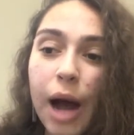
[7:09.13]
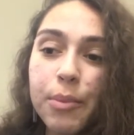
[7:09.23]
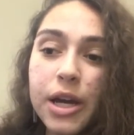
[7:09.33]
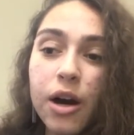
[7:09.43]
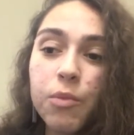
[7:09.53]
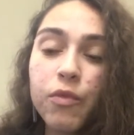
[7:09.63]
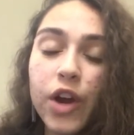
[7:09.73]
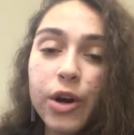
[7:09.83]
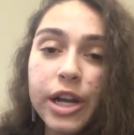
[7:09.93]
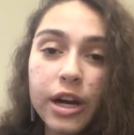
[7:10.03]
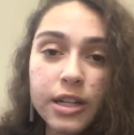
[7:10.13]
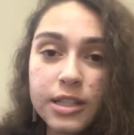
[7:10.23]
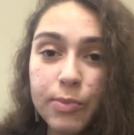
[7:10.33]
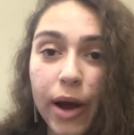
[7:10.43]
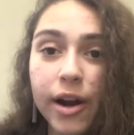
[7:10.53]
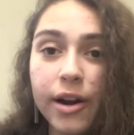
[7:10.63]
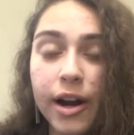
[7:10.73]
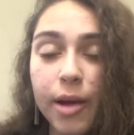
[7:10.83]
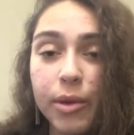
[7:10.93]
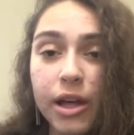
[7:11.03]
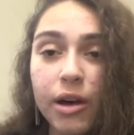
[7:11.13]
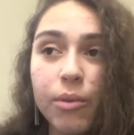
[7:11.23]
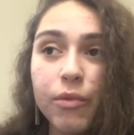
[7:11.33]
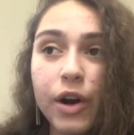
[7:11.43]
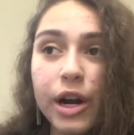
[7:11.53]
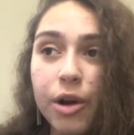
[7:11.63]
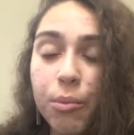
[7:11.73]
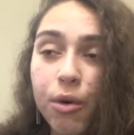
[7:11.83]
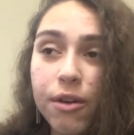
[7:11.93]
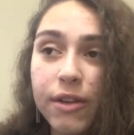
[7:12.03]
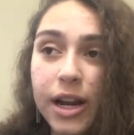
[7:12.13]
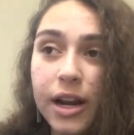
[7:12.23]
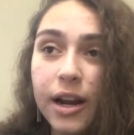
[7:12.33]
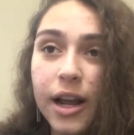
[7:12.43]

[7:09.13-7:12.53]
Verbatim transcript: I become very uninspired, and I become very unmotivated,